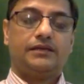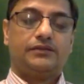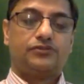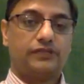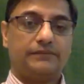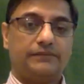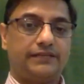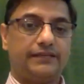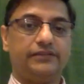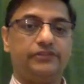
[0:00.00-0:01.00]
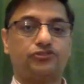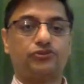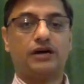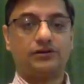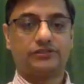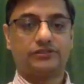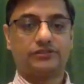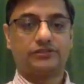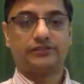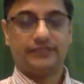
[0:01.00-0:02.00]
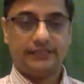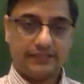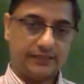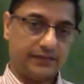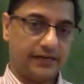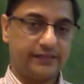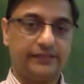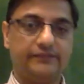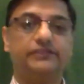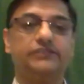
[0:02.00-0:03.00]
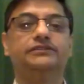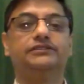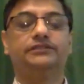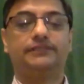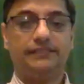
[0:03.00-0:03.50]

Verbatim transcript: So they, but they didn't throw out the Aryan invasion theory.